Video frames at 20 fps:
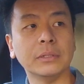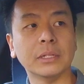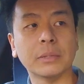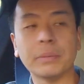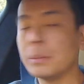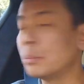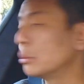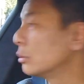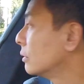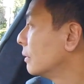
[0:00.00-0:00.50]

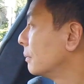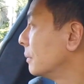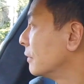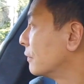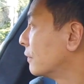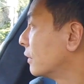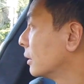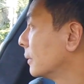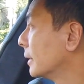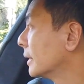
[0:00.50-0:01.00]
People who have been
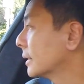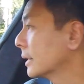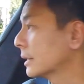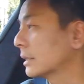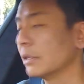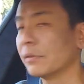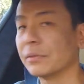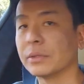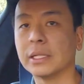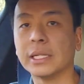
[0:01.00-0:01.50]
following
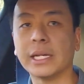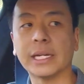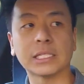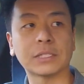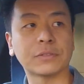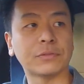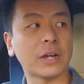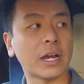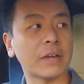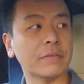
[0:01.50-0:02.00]
Tesla for the
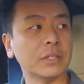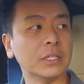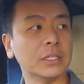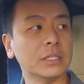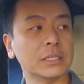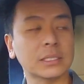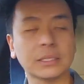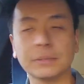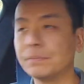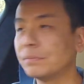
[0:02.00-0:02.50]
last 5
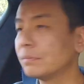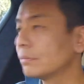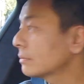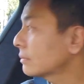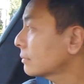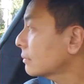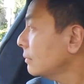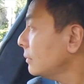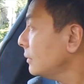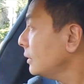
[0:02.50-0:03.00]
years,
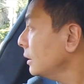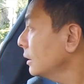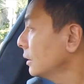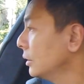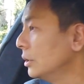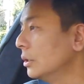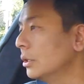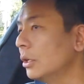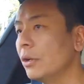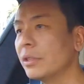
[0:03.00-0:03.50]

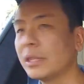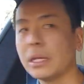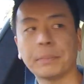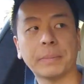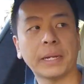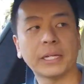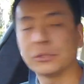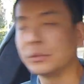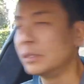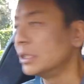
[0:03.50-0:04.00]
that
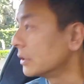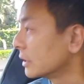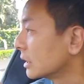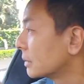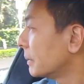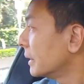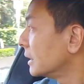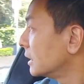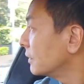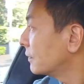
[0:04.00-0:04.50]
batteries are
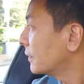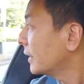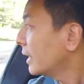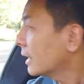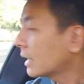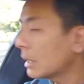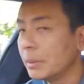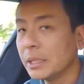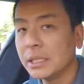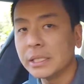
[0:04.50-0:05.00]
expensive. They
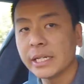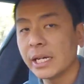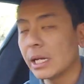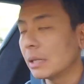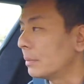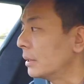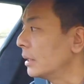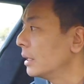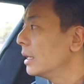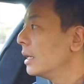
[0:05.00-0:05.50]
are coming
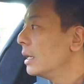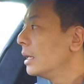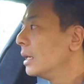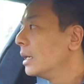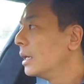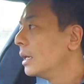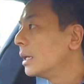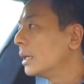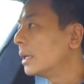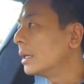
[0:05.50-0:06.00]
down, but
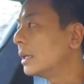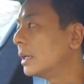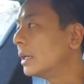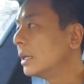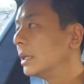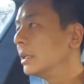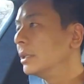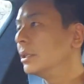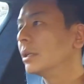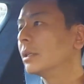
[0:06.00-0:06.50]

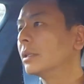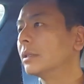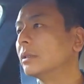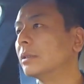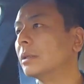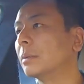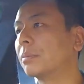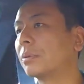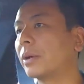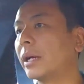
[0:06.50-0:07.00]

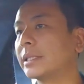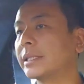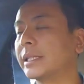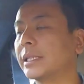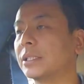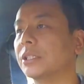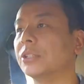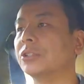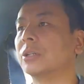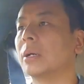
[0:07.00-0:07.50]
the price
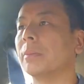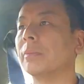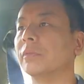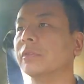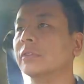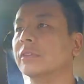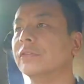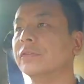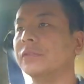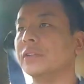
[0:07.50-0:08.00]
has to drop
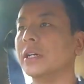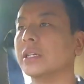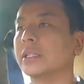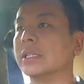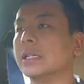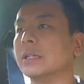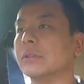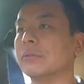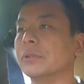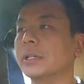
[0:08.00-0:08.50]

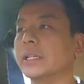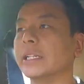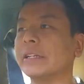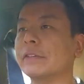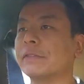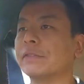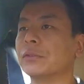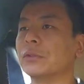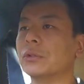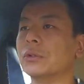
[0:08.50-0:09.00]
further really
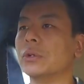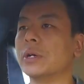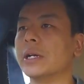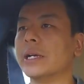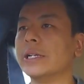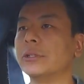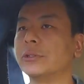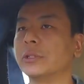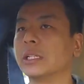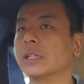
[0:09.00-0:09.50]
for
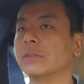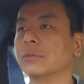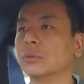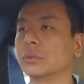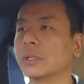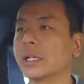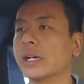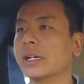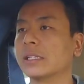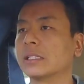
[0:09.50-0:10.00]

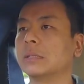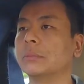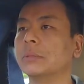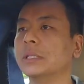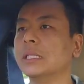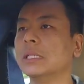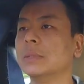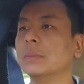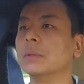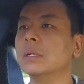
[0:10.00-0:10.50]
entry-level cars to
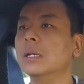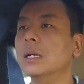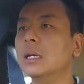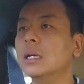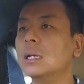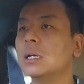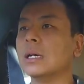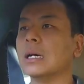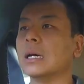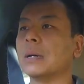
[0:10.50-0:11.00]
be
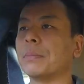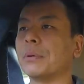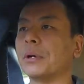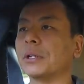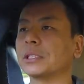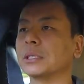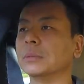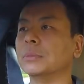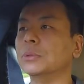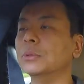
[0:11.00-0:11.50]

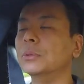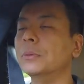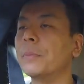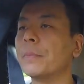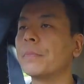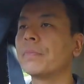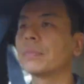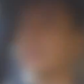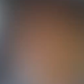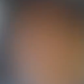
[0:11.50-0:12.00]
possible.
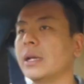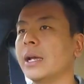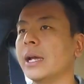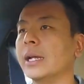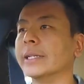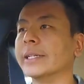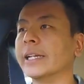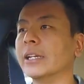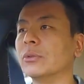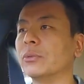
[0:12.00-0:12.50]

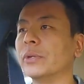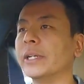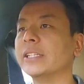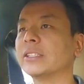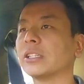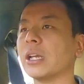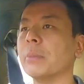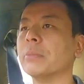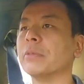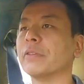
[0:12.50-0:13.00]
And again,
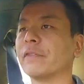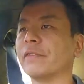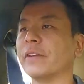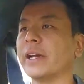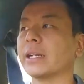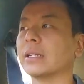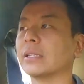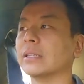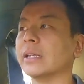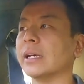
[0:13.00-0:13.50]
rings home the
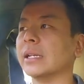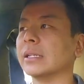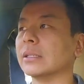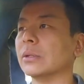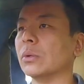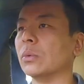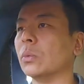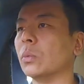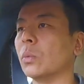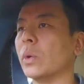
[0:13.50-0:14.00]
fact that
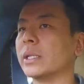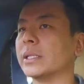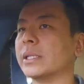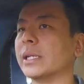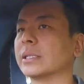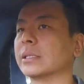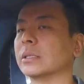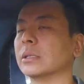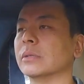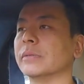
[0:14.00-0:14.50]
what
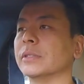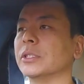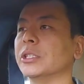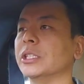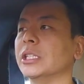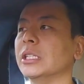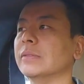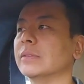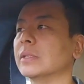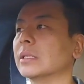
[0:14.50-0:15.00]
Tesla have
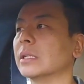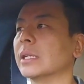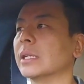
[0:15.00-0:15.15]
achieved in the